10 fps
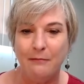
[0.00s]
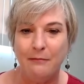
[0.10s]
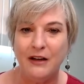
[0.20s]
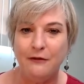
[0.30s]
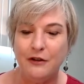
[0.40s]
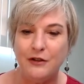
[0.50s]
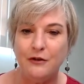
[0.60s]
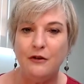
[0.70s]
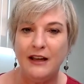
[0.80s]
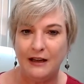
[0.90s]
But if you
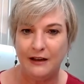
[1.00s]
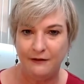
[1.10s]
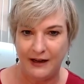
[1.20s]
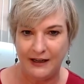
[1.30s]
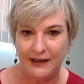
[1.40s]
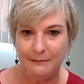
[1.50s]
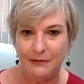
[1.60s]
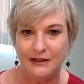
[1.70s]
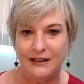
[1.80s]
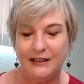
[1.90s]
do get invited up
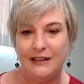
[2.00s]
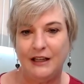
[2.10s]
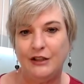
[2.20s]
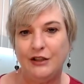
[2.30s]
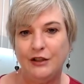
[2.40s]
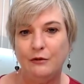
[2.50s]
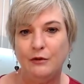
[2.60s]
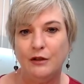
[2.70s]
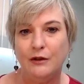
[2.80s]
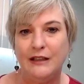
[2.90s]
onto the stage, you
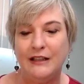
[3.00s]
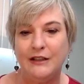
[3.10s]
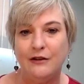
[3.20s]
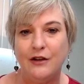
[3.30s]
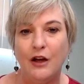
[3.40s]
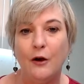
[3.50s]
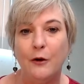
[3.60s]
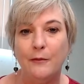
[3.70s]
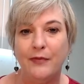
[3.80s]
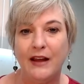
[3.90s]
will need to
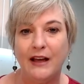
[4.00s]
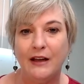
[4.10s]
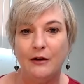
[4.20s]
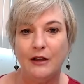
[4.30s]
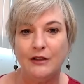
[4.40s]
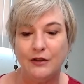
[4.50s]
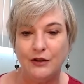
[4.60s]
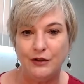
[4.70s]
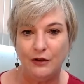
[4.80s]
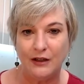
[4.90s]
know that as soon
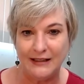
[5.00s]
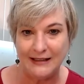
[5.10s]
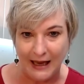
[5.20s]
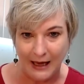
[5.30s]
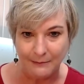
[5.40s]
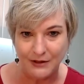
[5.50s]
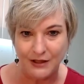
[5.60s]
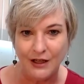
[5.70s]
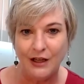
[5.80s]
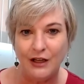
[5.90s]
as you accept,
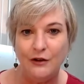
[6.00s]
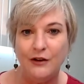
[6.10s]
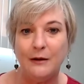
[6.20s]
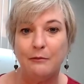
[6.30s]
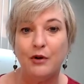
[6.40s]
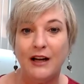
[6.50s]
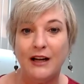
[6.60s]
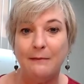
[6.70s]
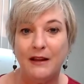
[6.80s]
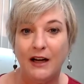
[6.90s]
you get brought
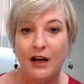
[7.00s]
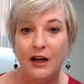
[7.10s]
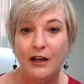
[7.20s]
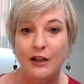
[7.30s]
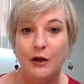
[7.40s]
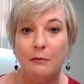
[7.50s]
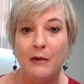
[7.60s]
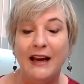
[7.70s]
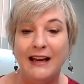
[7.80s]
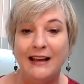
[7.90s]
up there, your
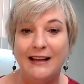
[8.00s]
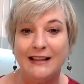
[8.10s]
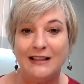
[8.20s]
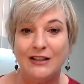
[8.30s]
mic gets